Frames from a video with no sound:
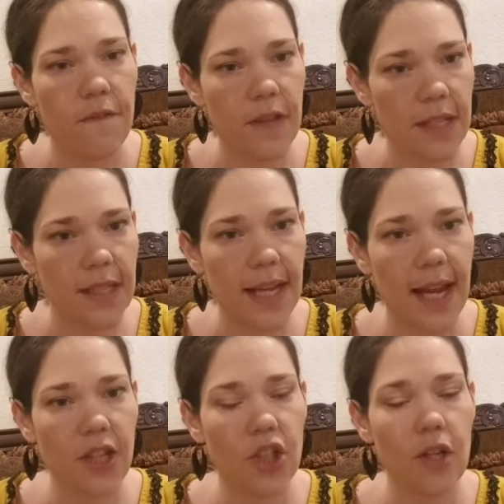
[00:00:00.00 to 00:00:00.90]

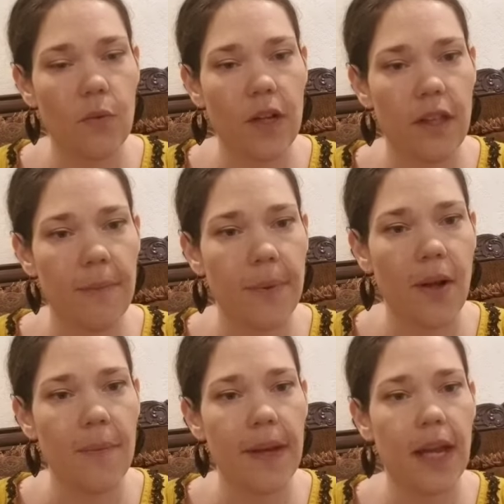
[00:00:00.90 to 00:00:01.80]
visitation with
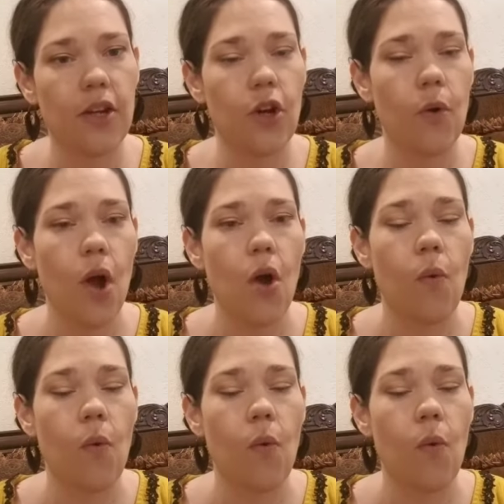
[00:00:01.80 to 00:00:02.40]
embalming and you're